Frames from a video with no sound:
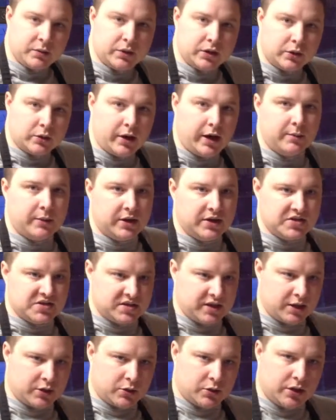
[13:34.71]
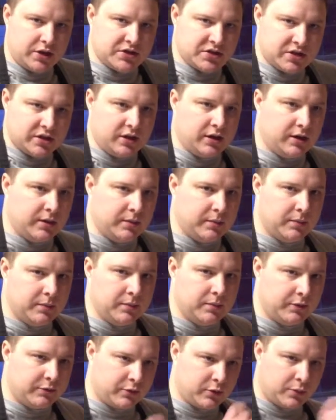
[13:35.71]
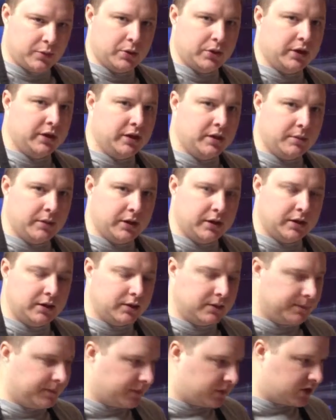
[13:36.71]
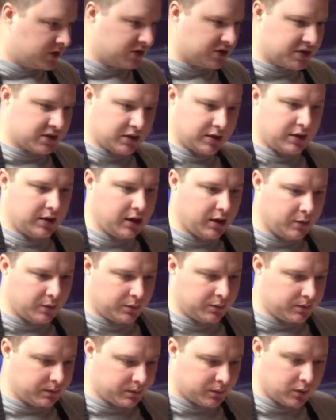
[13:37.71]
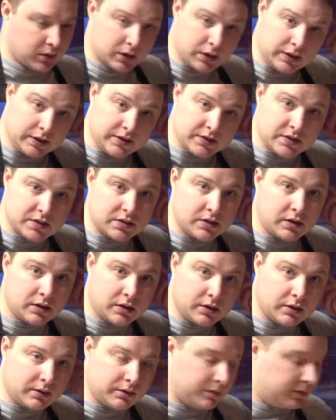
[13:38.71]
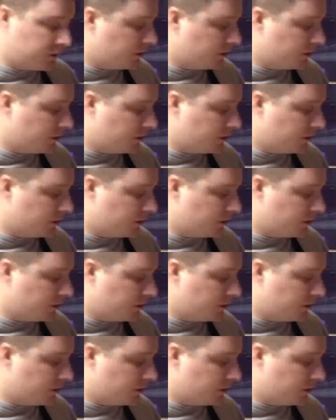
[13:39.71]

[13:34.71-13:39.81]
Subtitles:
with the cranberries is I crushed them before putting them in, just to help release the